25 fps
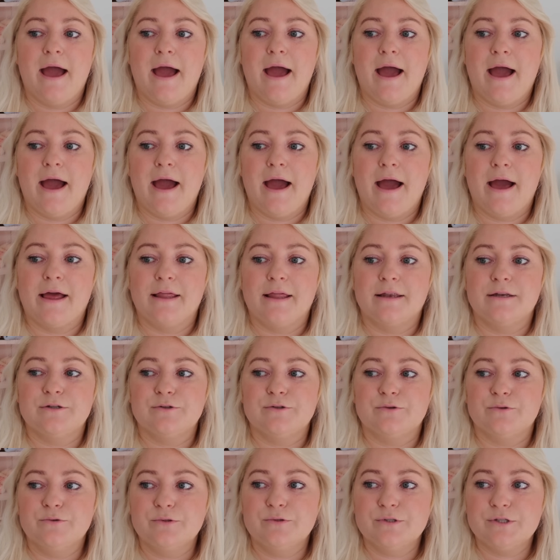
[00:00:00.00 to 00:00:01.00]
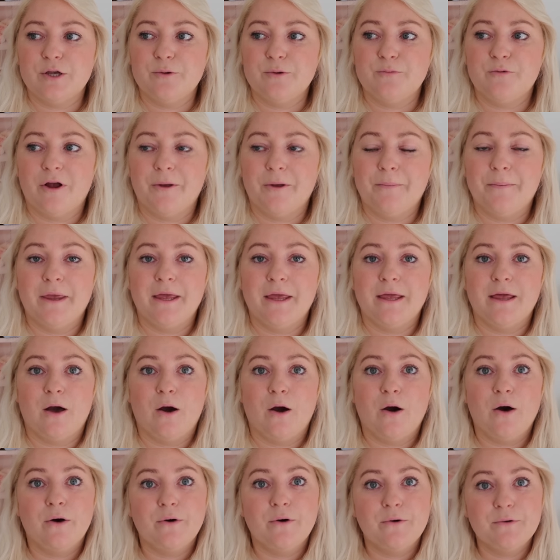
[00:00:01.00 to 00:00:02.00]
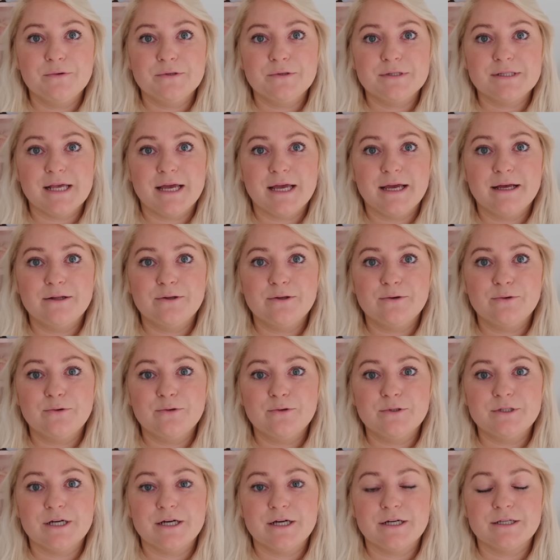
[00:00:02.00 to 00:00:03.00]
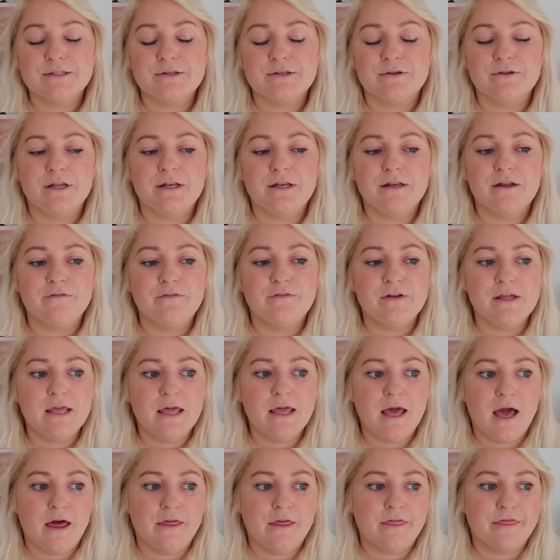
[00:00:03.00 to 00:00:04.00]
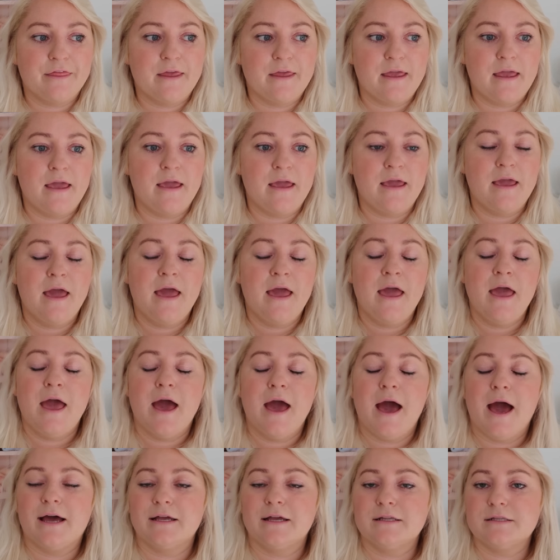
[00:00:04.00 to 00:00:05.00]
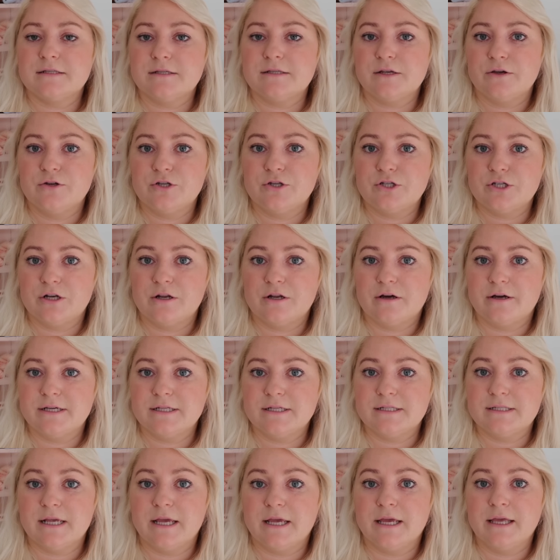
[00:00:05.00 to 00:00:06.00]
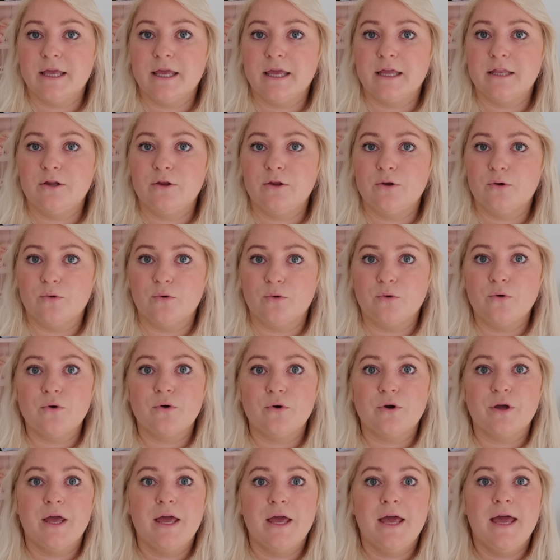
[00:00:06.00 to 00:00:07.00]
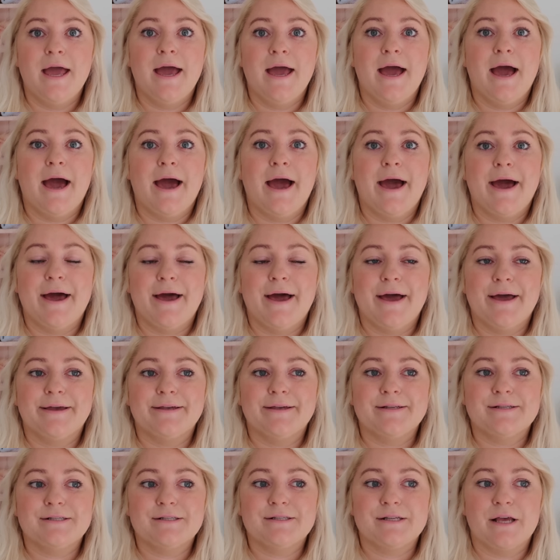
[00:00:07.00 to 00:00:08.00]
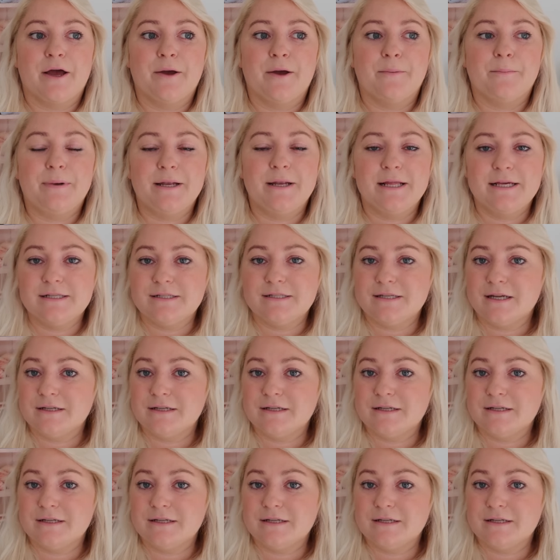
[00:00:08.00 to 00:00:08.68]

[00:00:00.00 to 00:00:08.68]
and also prepping a wholesale order. So the lovely Kathy at Socializing in York has placed